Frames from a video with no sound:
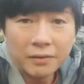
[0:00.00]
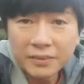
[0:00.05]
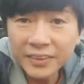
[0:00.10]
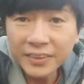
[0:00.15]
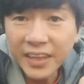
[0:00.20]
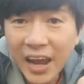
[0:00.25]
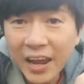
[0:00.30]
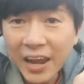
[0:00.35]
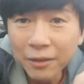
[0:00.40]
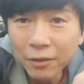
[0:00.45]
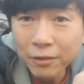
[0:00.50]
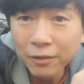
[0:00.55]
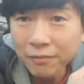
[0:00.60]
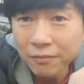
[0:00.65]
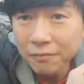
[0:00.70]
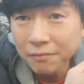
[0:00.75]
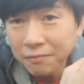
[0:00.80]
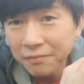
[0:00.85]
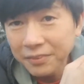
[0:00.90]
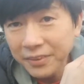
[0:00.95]
10
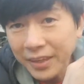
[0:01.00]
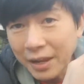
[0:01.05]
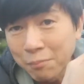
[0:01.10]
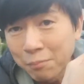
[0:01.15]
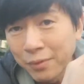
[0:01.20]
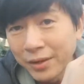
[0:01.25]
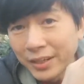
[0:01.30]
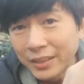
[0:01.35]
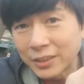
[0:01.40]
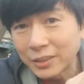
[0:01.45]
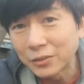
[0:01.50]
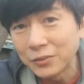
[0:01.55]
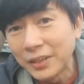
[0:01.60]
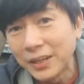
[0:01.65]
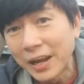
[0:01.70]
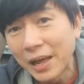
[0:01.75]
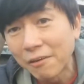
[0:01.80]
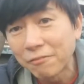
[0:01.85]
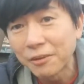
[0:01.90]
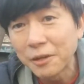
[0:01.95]
minutes to
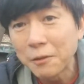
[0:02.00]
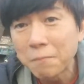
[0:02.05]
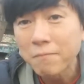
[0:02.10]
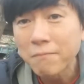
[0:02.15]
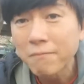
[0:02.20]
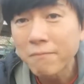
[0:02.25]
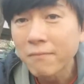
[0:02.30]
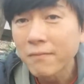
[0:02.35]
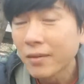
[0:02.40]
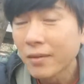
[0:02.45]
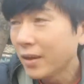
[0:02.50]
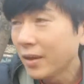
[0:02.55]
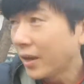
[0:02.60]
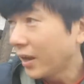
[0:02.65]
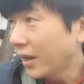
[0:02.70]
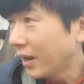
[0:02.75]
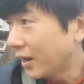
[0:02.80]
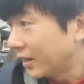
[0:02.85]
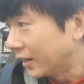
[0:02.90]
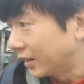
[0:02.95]
11.
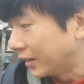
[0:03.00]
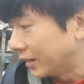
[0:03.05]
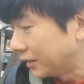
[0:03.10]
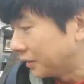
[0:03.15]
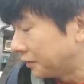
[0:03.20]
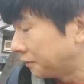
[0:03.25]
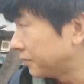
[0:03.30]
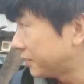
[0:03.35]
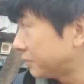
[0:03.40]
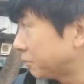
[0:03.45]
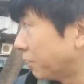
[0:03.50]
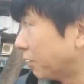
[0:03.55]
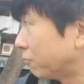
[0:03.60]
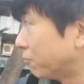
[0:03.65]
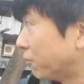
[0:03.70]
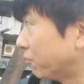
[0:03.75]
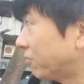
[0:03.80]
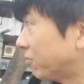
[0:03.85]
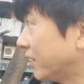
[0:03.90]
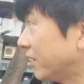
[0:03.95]
It's
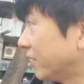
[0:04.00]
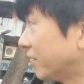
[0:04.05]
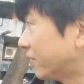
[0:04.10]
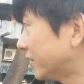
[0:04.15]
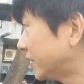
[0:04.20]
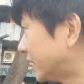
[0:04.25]
about 15 degrees